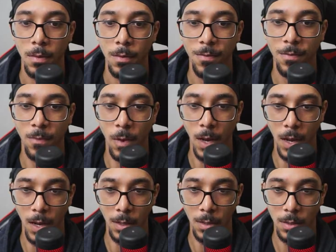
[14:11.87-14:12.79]

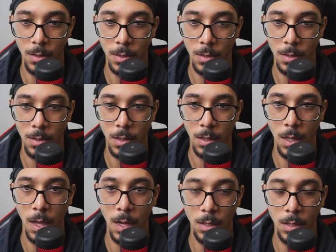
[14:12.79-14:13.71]
phrase a
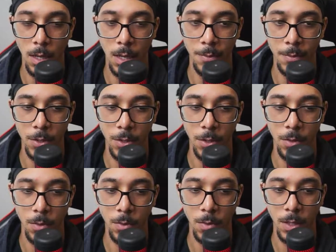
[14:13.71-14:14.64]
lot of times,
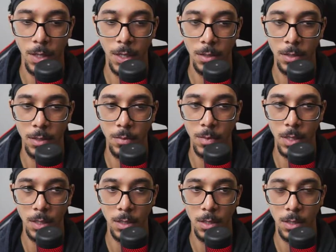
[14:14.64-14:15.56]
letting
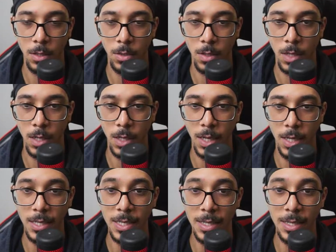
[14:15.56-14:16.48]
an
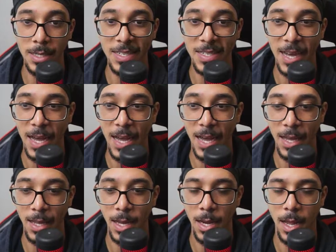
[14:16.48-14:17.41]
idea die,
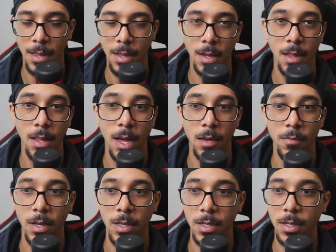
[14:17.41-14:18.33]
and I think a lot of
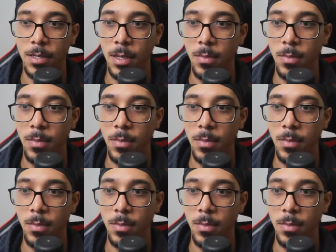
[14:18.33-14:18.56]
ideas that